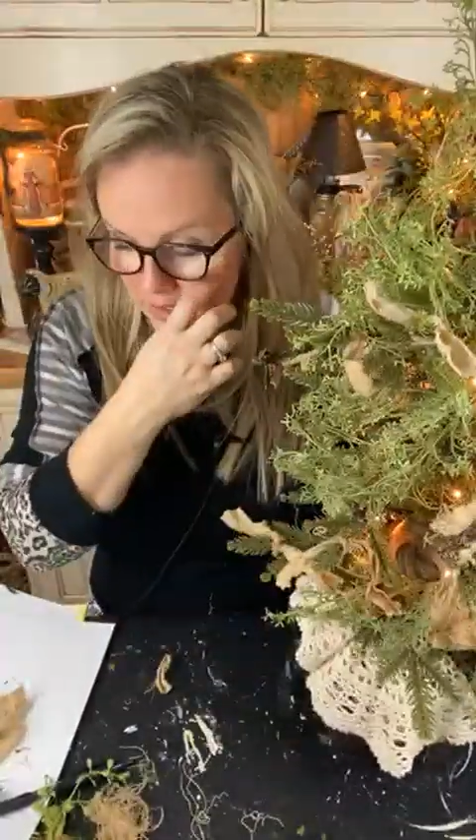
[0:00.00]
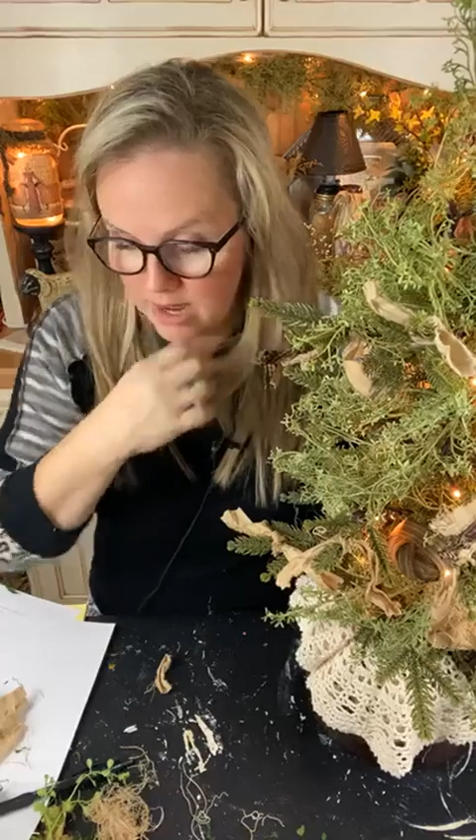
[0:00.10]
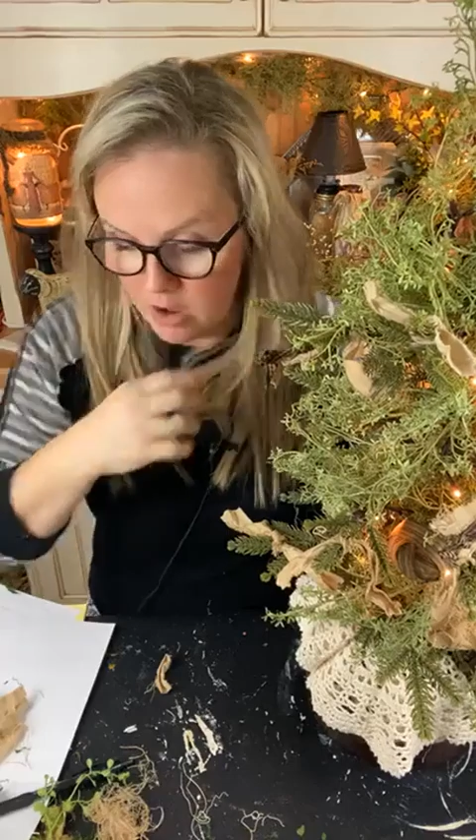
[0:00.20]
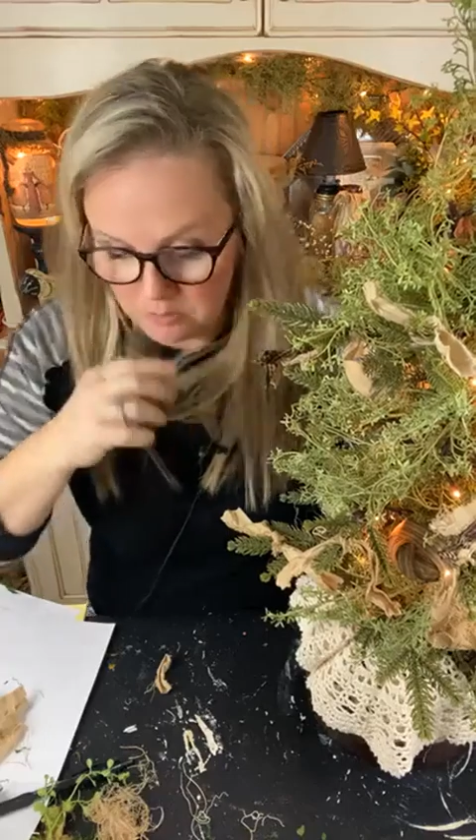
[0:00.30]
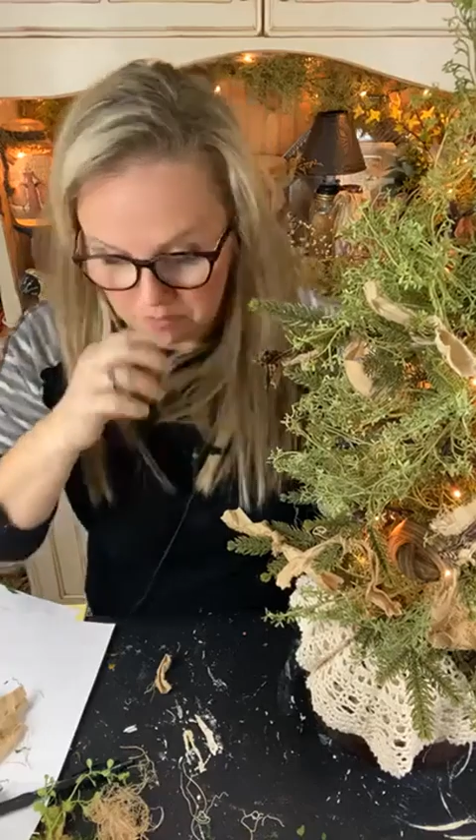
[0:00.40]

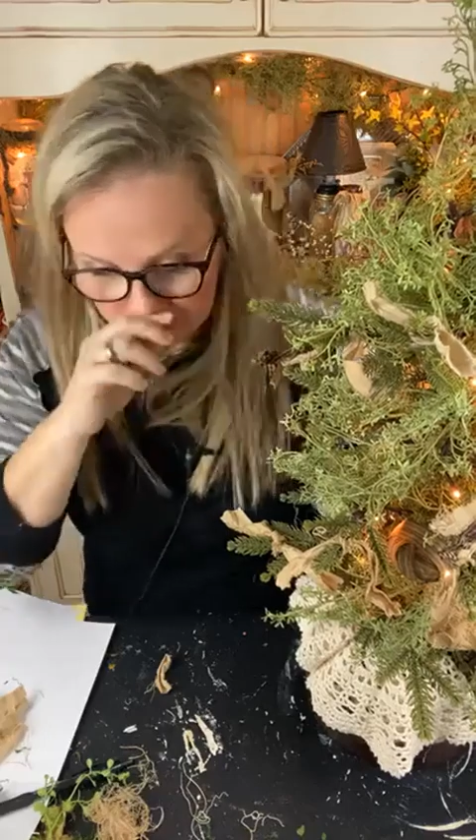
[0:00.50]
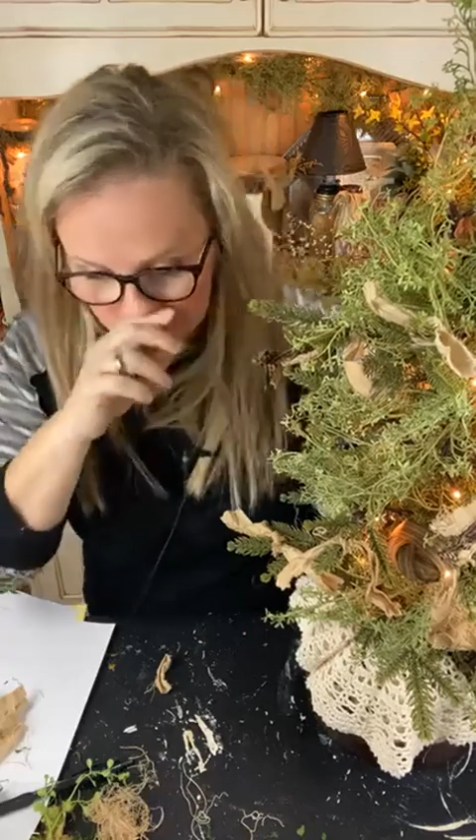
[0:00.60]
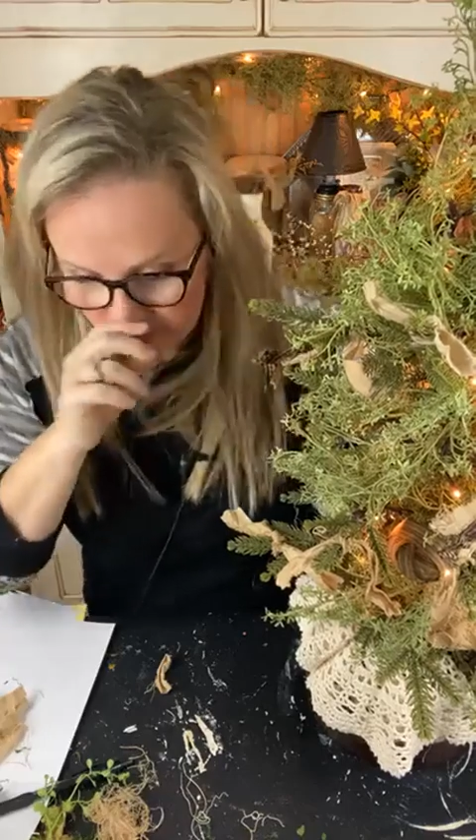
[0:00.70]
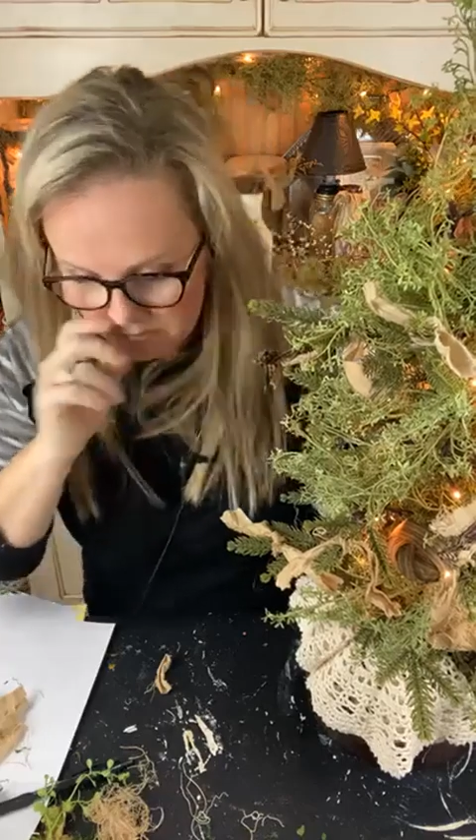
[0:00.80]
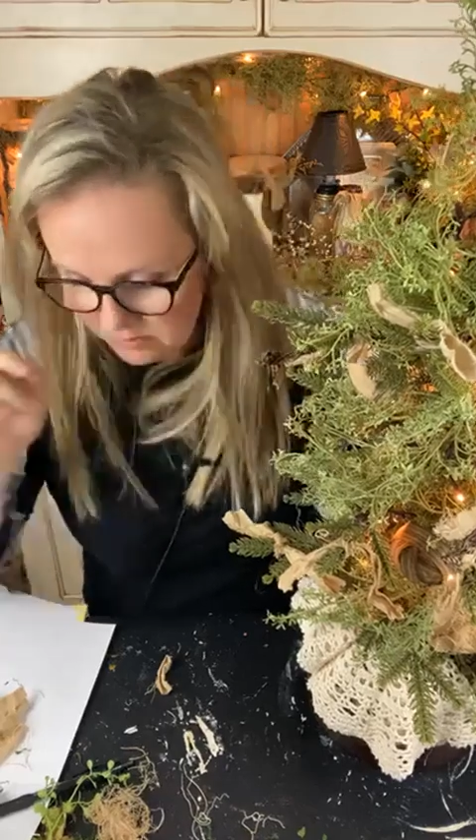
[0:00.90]
Now,
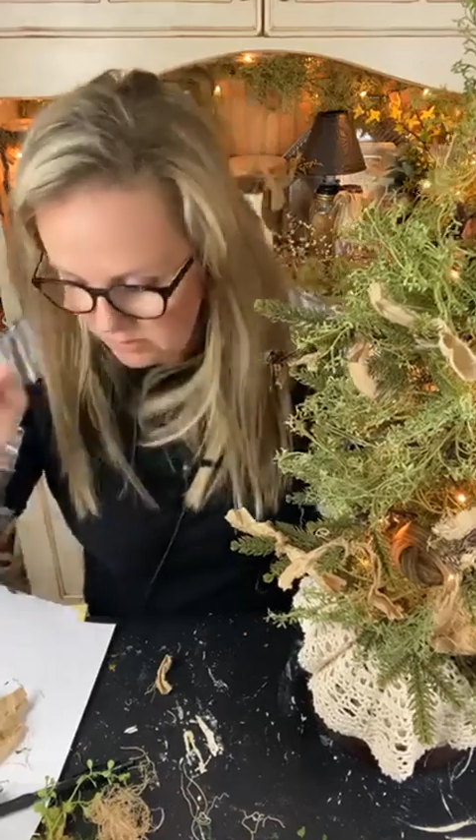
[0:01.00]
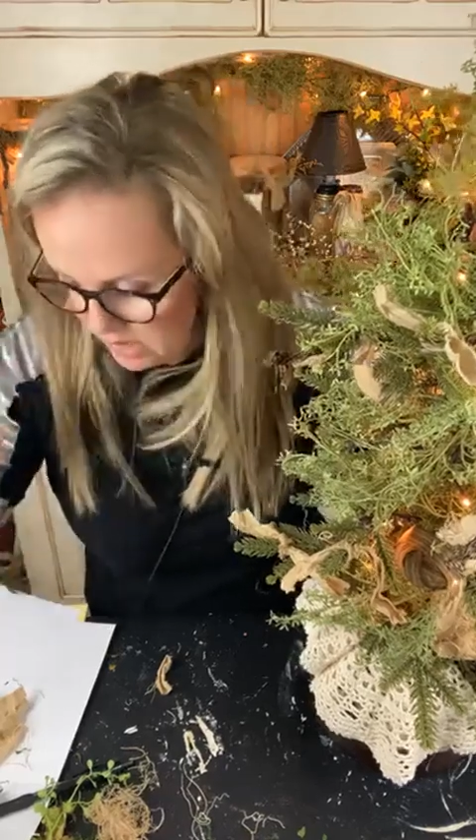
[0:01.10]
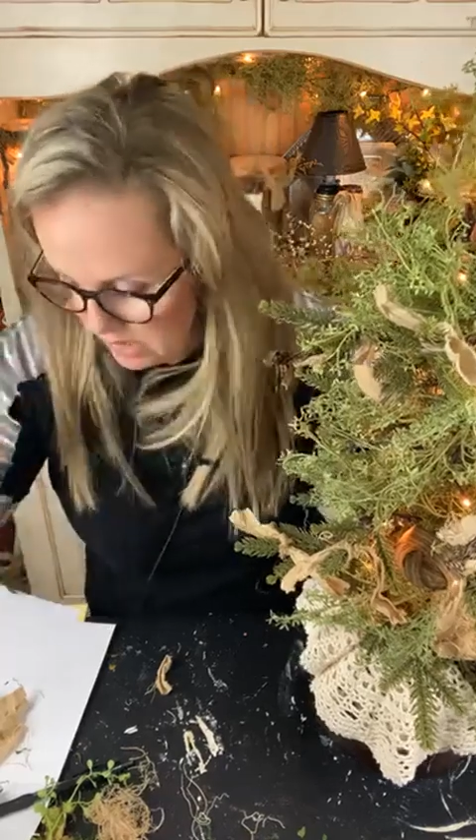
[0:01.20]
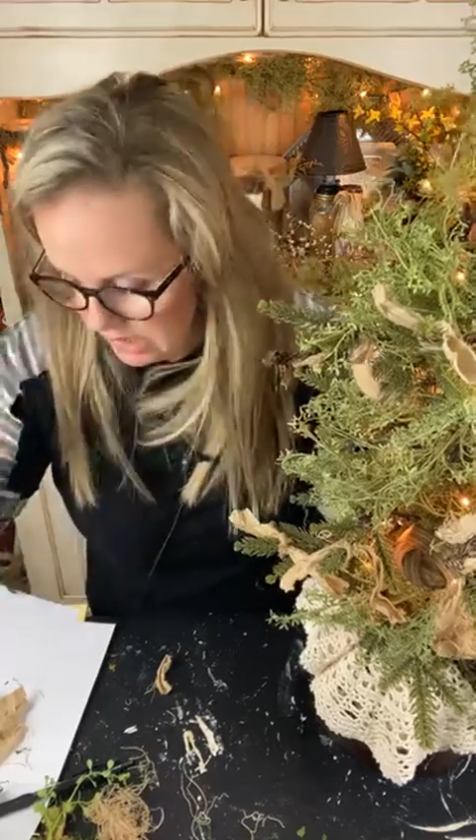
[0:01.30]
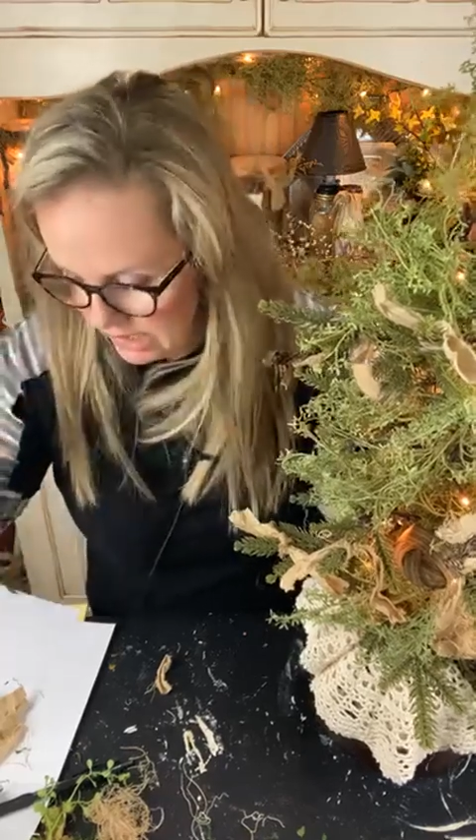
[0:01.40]

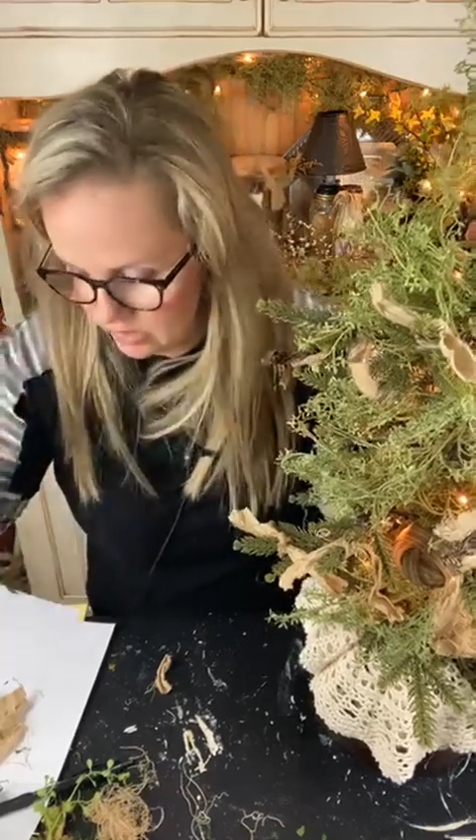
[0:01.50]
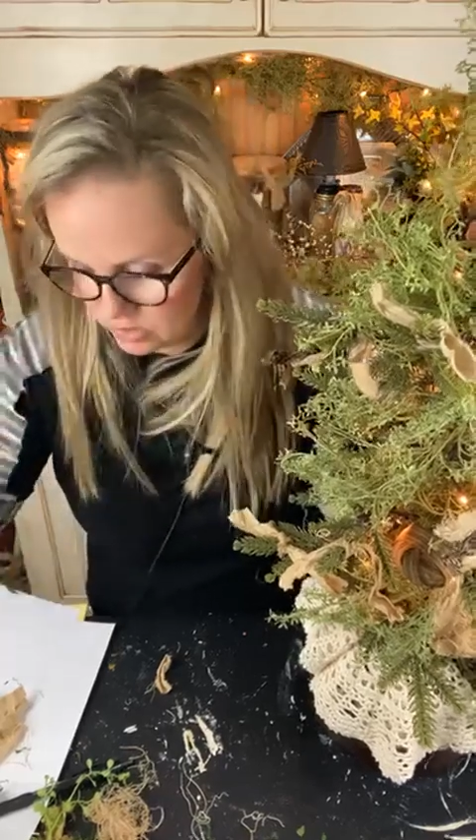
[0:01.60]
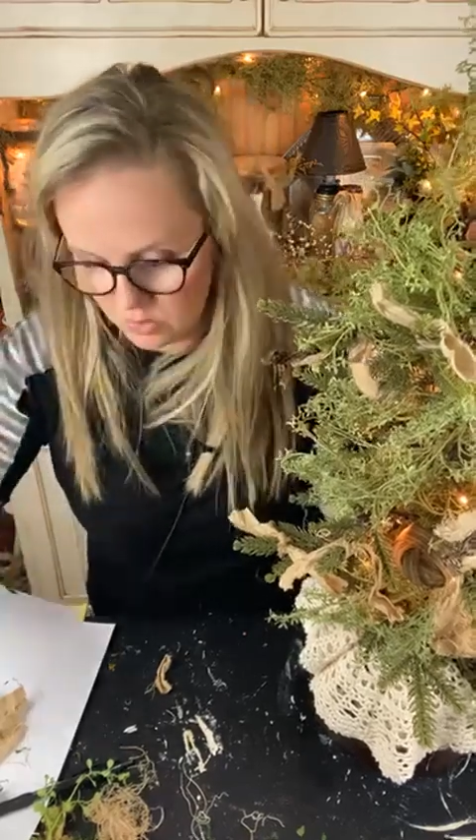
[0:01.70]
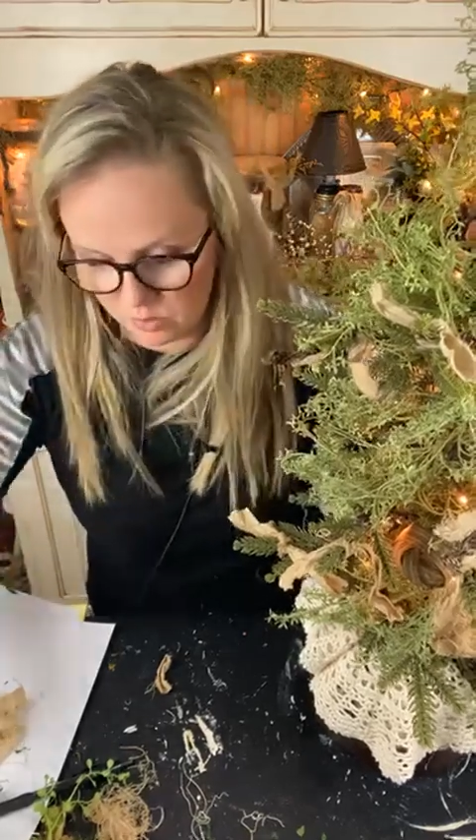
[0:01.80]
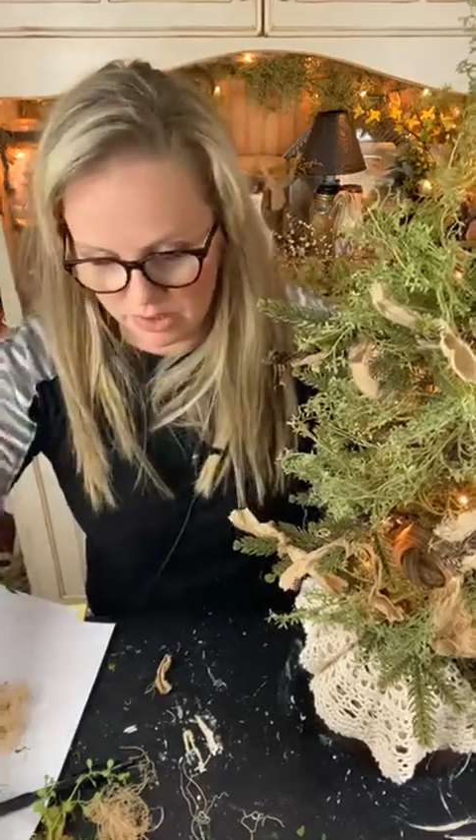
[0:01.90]

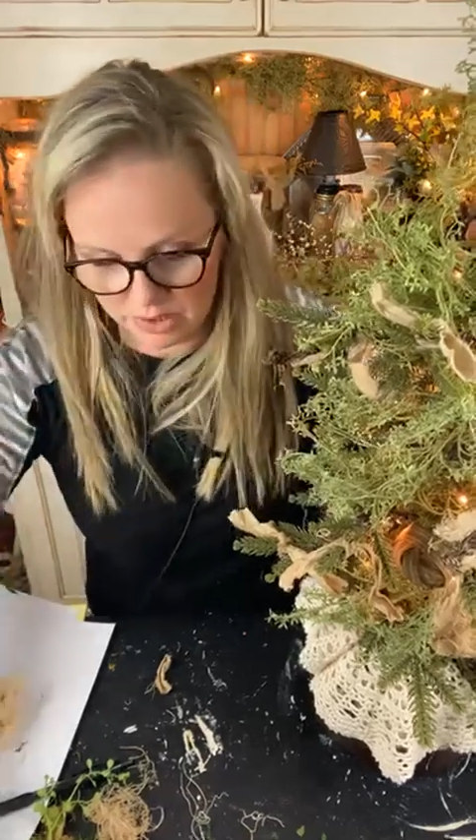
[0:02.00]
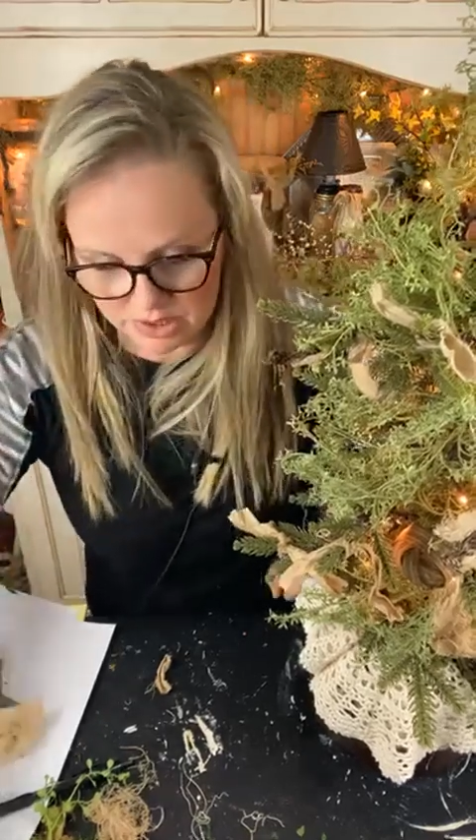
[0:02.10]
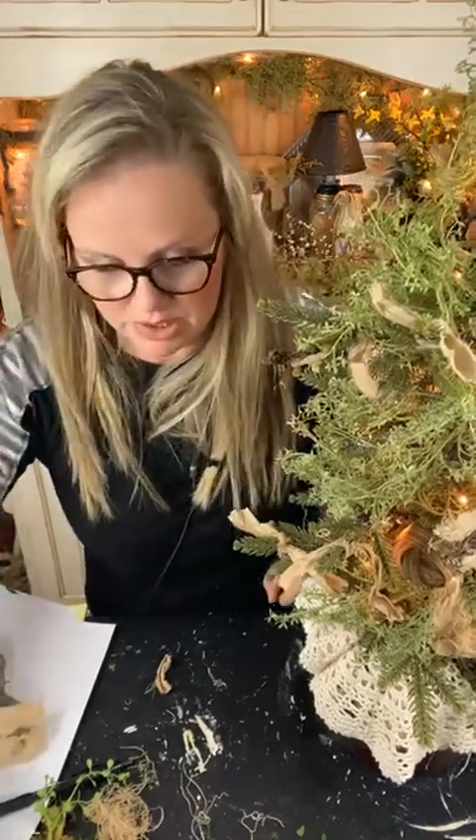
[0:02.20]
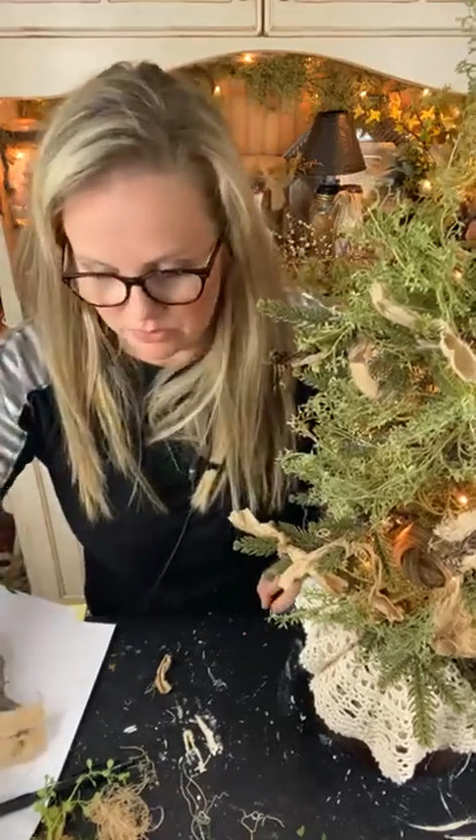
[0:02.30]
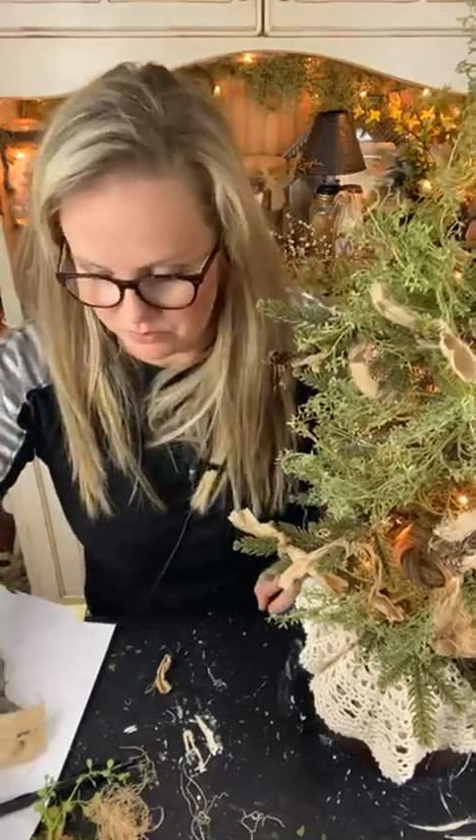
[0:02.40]
here's what we're
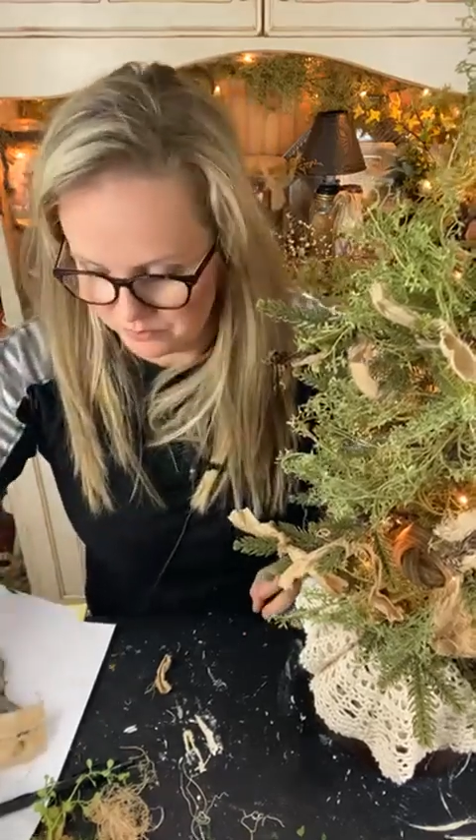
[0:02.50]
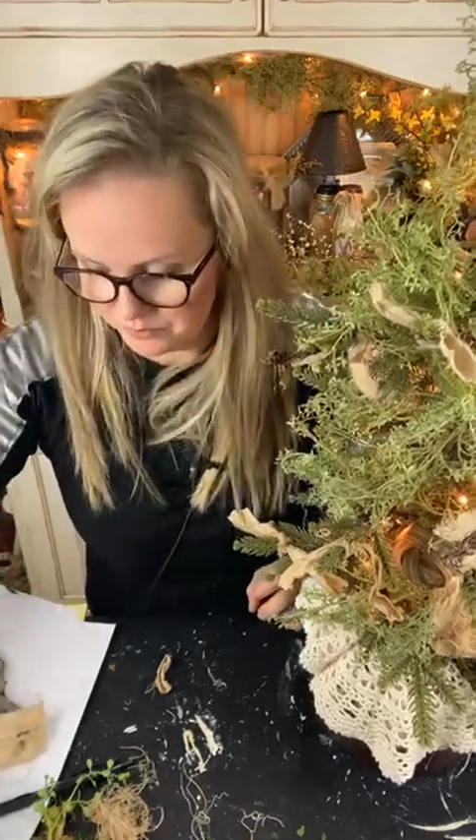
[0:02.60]
going to do.